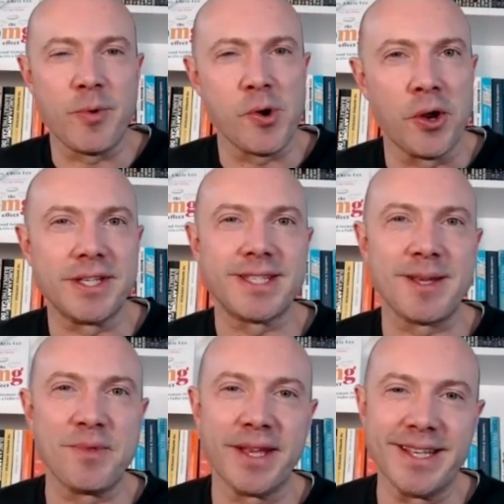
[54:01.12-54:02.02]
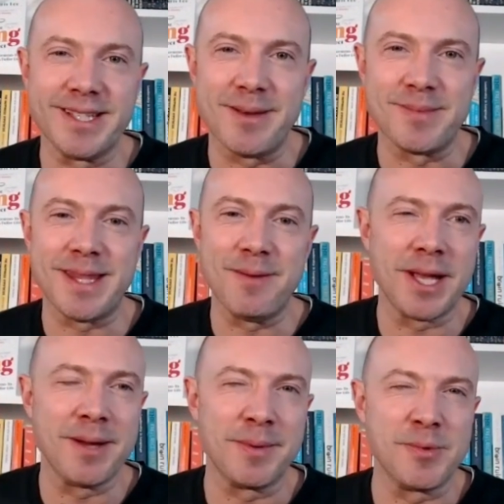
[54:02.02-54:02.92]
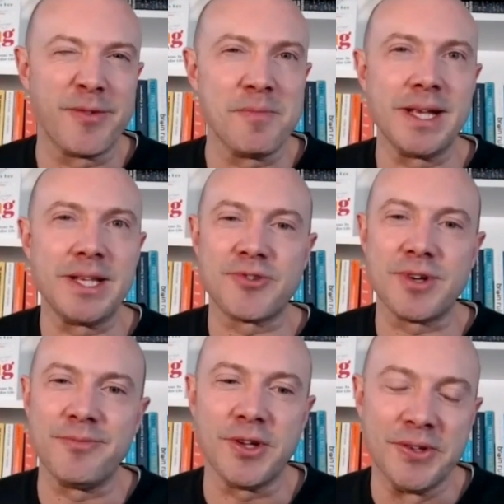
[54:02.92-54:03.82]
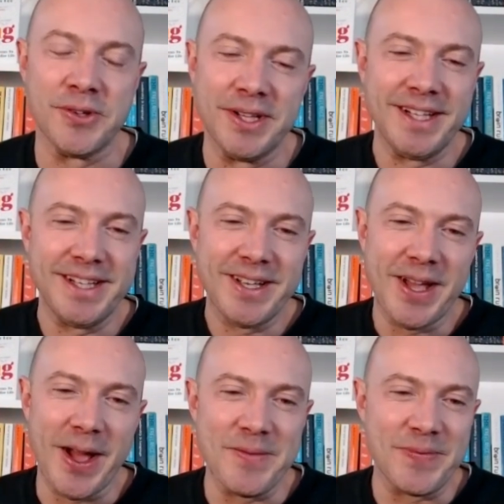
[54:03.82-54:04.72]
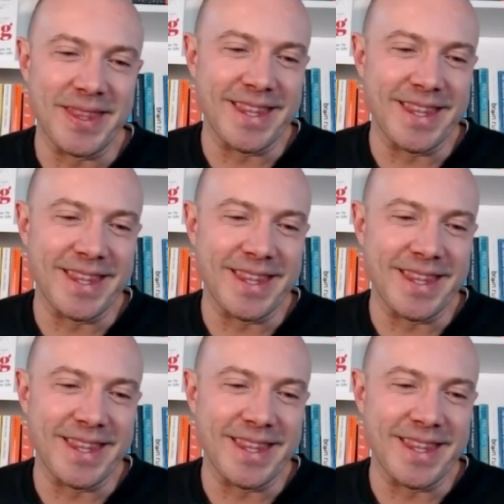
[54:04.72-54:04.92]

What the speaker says: we're on to something in terms of that becoming more of a mainstream view. I